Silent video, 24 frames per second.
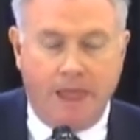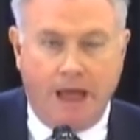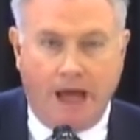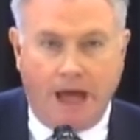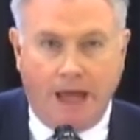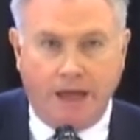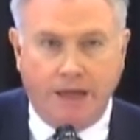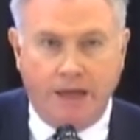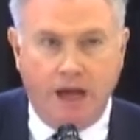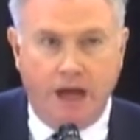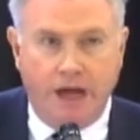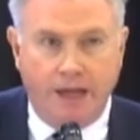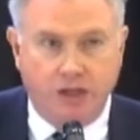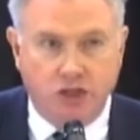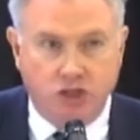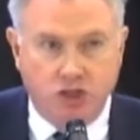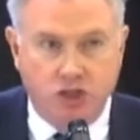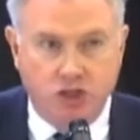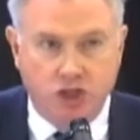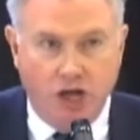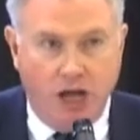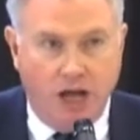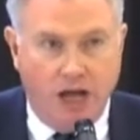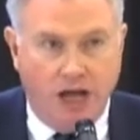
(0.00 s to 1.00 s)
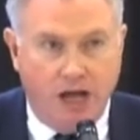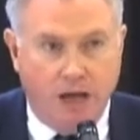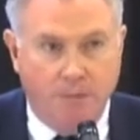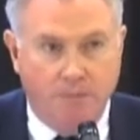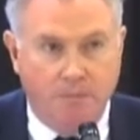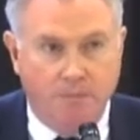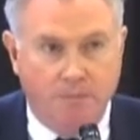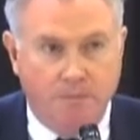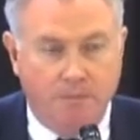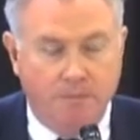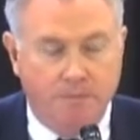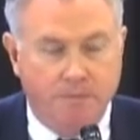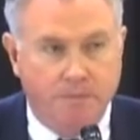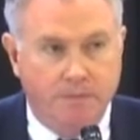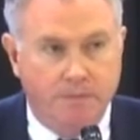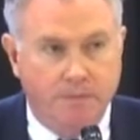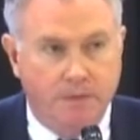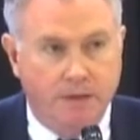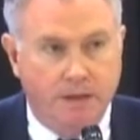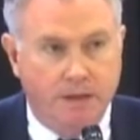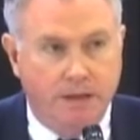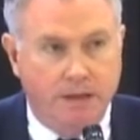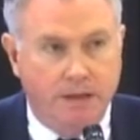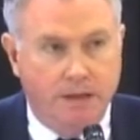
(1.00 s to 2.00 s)
I got a job,
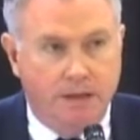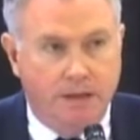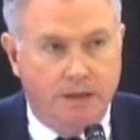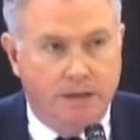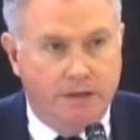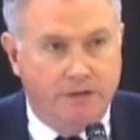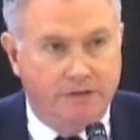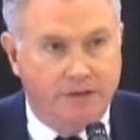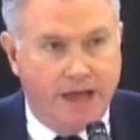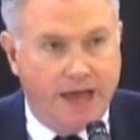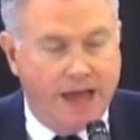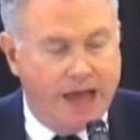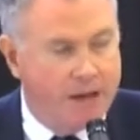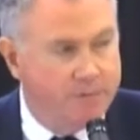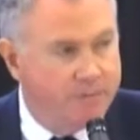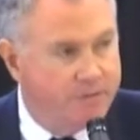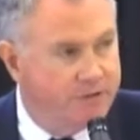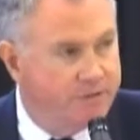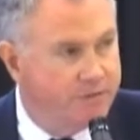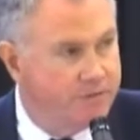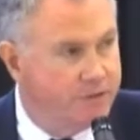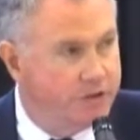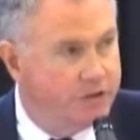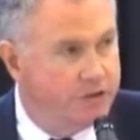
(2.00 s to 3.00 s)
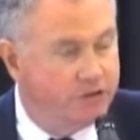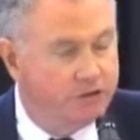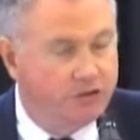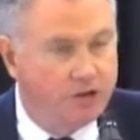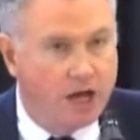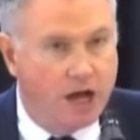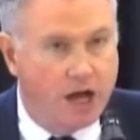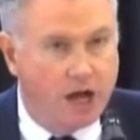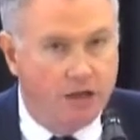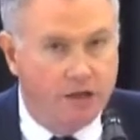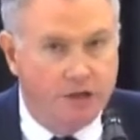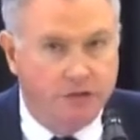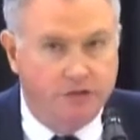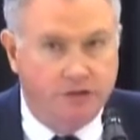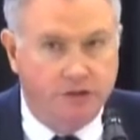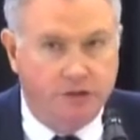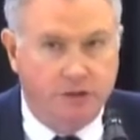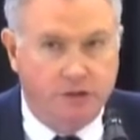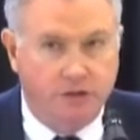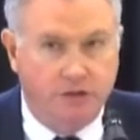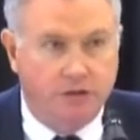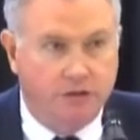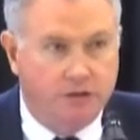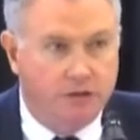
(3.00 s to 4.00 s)
because I happened to finish college a little